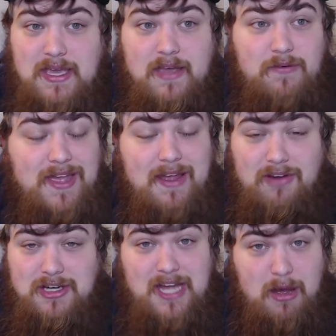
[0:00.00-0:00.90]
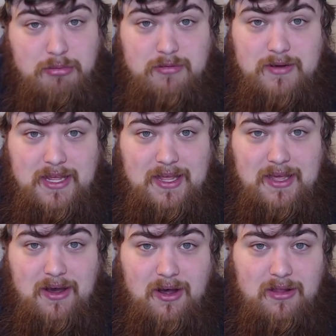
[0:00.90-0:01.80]
If we could have our top
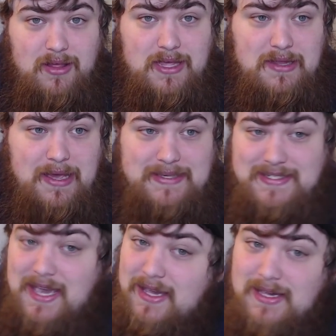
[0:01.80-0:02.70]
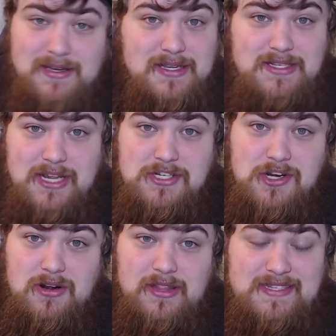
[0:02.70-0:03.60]
three all in like Cy Young contention
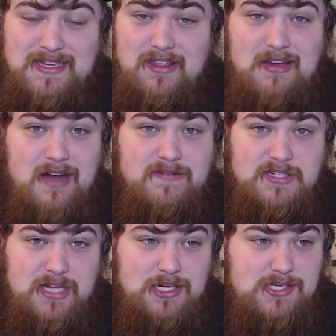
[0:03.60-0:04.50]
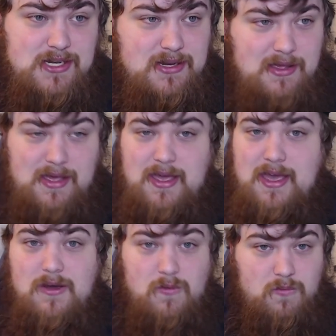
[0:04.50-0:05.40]
or at least in the conversation,
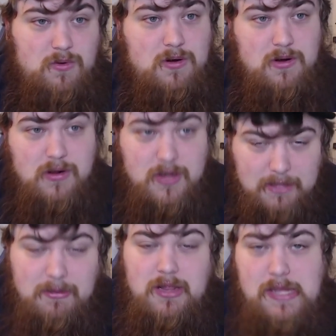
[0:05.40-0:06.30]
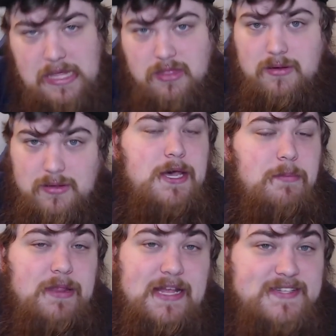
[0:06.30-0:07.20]
we're going to be lethal.
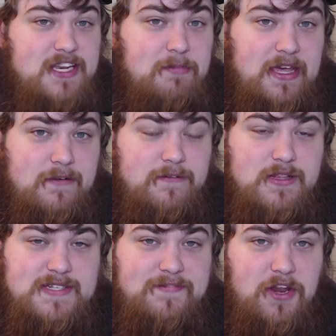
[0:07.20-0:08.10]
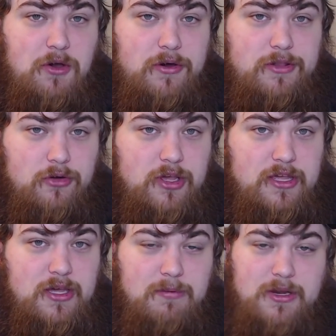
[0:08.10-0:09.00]
But that's going to be it for this video on Logan
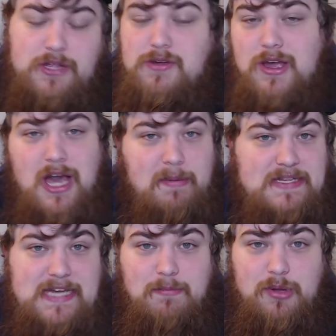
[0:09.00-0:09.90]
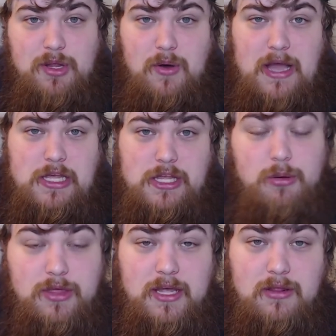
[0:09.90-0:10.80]
Gilbert. You can comment down below how
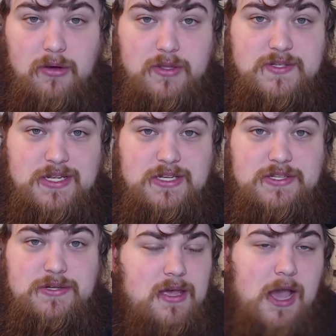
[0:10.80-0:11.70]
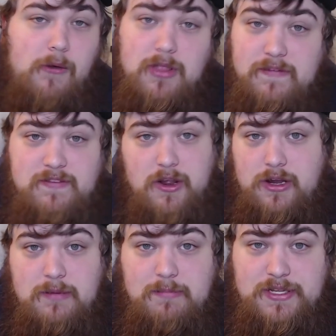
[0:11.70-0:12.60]
you think Logan's going to do. I would love to know
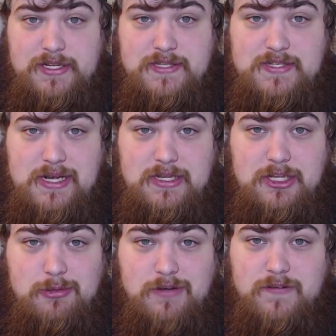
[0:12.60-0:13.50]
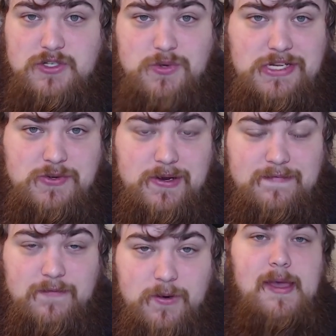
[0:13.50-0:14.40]
your opinions on Gilbert for 2024.